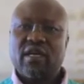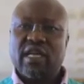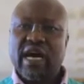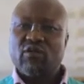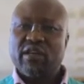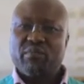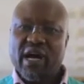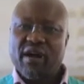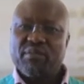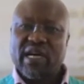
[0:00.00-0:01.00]
Now the
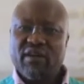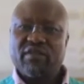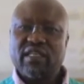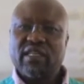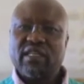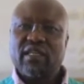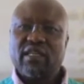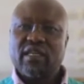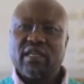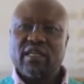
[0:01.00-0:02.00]
pulp cavity
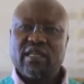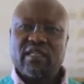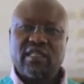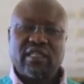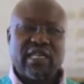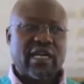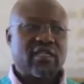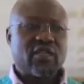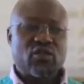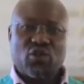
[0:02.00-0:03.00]
is
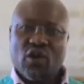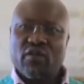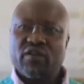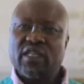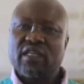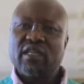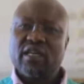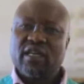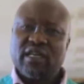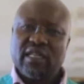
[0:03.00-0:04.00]
just soft.
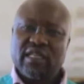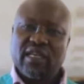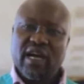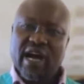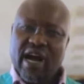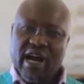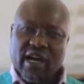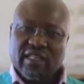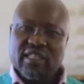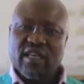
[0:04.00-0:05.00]
It
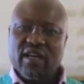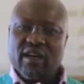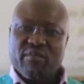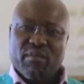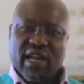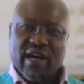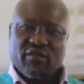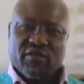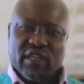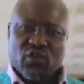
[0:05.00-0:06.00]
has
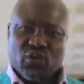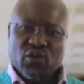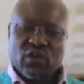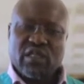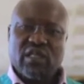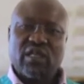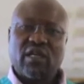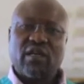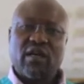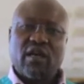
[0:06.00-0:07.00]
blood vessels,
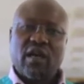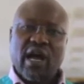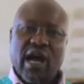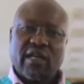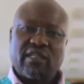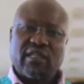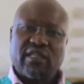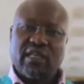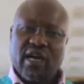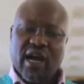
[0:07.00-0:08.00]
and
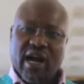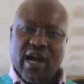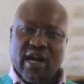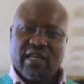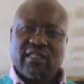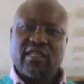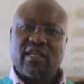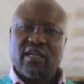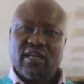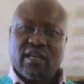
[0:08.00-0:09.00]
it has
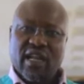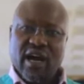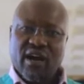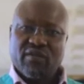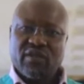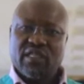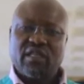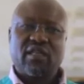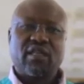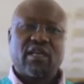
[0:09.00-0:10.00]
nerves,
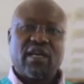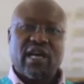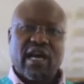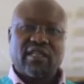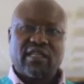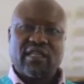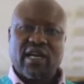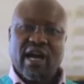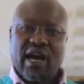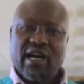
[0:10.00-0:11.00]
and it
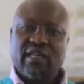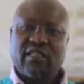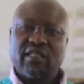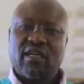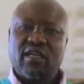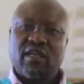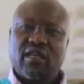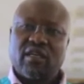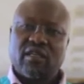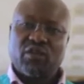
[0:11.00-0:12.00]
has
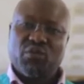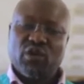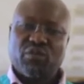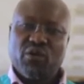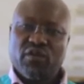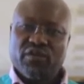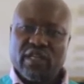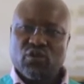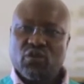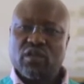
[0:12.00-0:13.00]
small
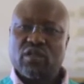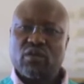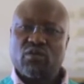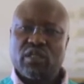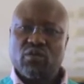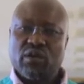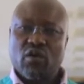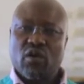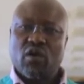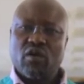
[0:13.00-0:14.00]
vessels which we
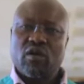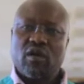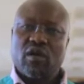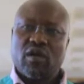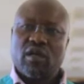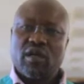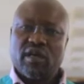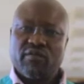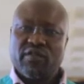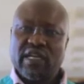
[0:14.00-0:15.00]
call
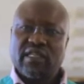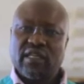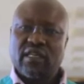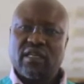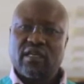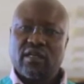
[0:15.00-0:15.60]
lymphatic